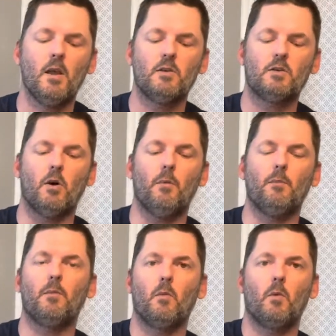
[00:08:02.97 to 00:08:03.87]
So
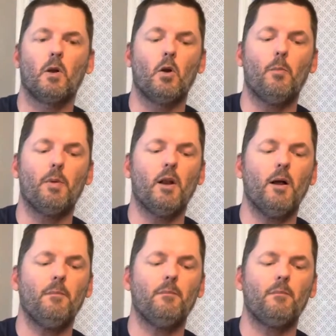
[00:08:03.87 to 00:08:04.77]
I'm gonna open it
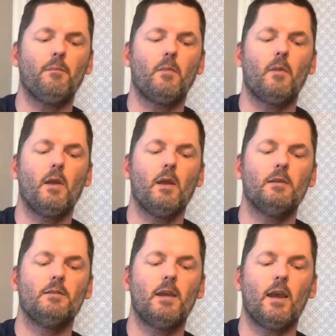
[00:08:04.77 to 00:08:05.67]
up,
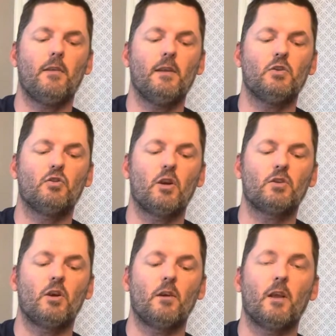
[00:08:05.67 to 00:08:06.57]
take out the
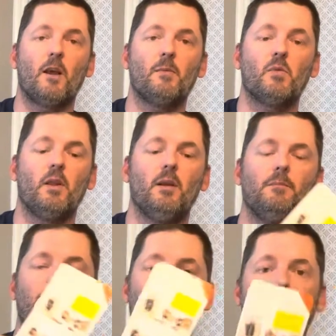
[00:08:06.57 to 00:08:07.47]
instruction card that comes with it.